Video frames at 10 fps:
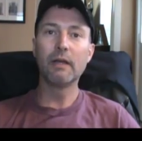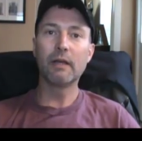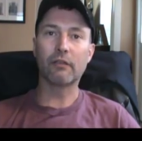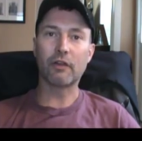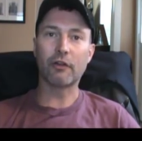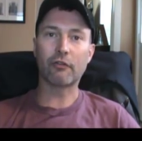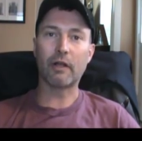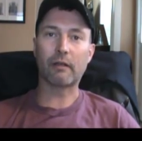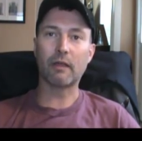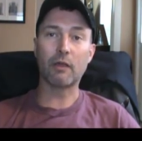is on
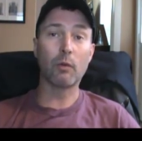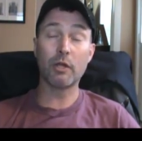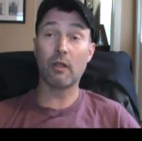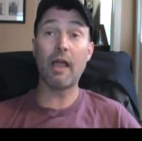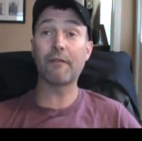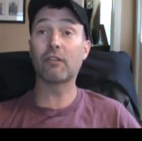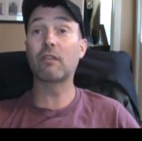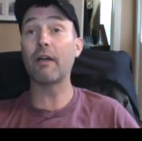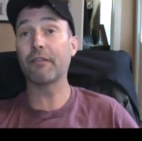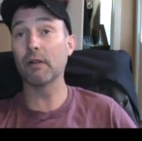track. Thank you. Well, your life is
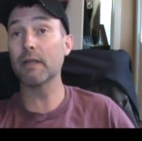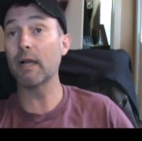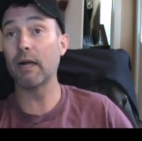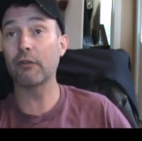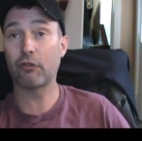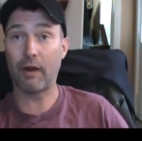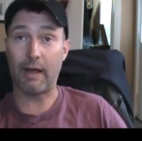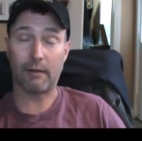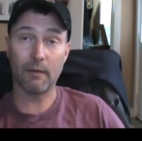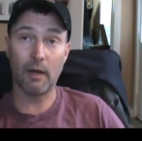definitely on
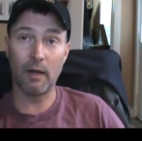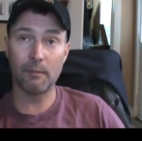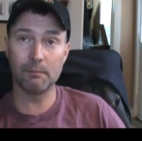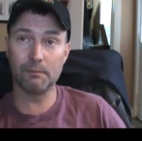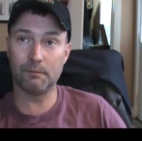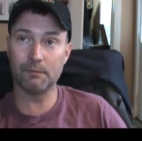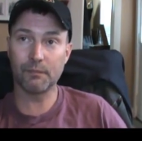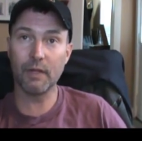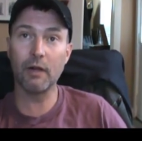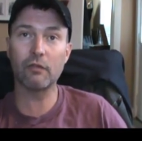track.
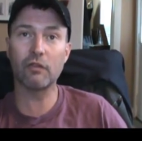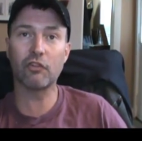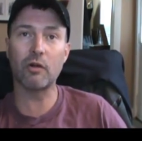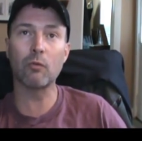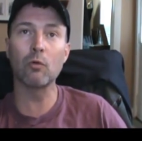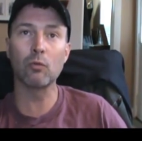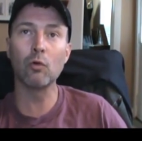Here's the general